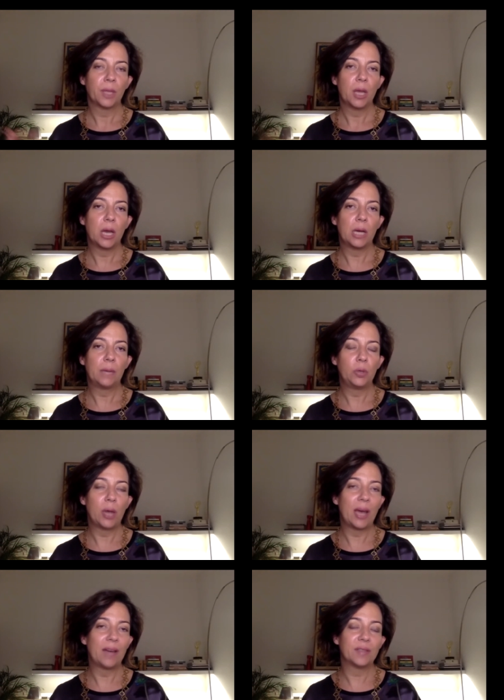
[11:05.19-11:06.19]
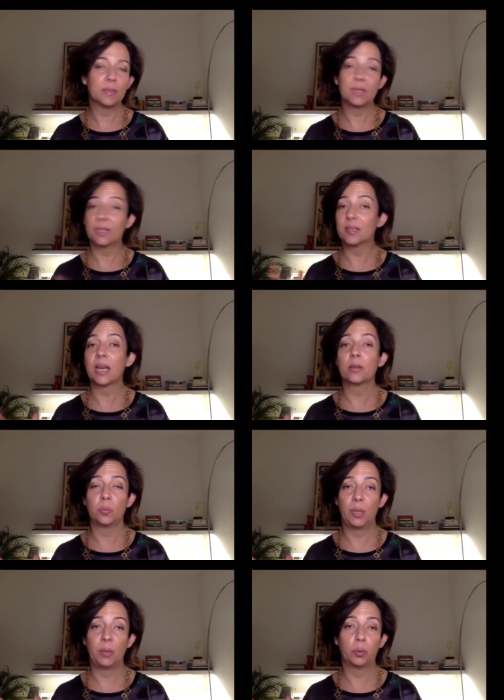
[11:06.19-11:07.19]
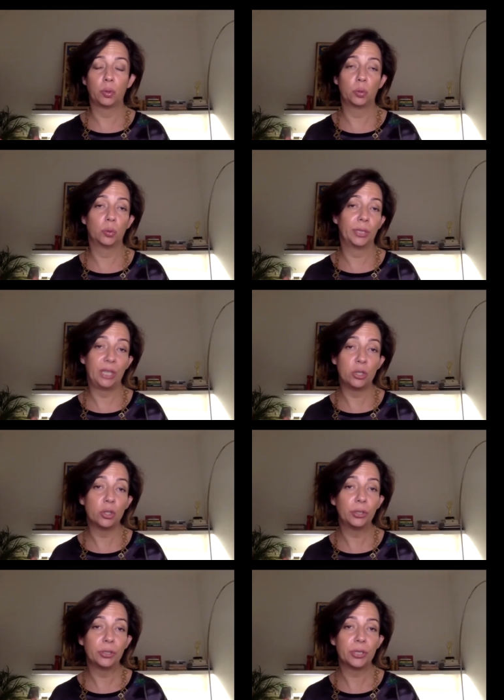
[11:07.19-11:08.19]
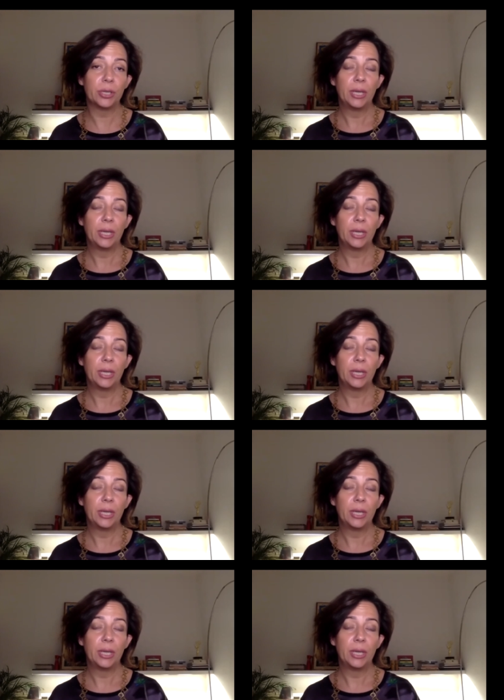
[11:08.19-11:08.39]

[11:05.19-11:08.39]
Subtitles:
You have some 6,000 people who were injured,